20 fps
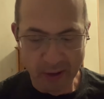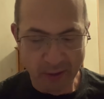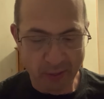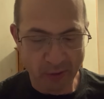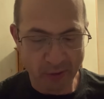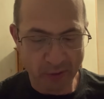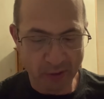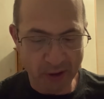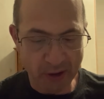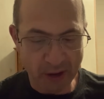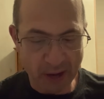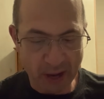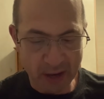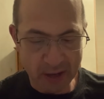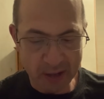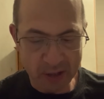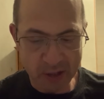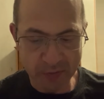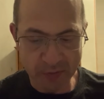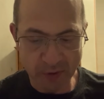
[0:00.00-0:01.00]
through the
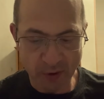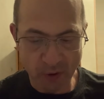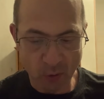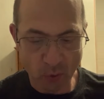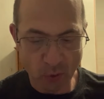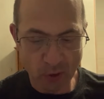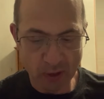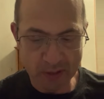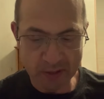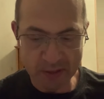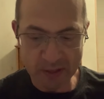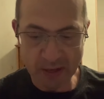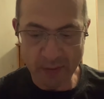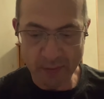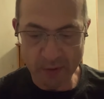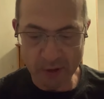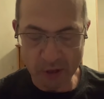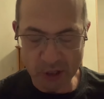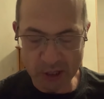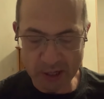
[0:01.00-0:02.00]
knowledge of the Lord and
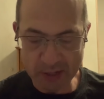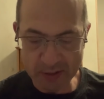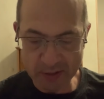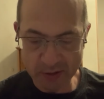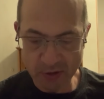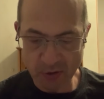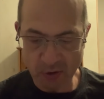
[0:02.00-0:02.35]
Savior Jesus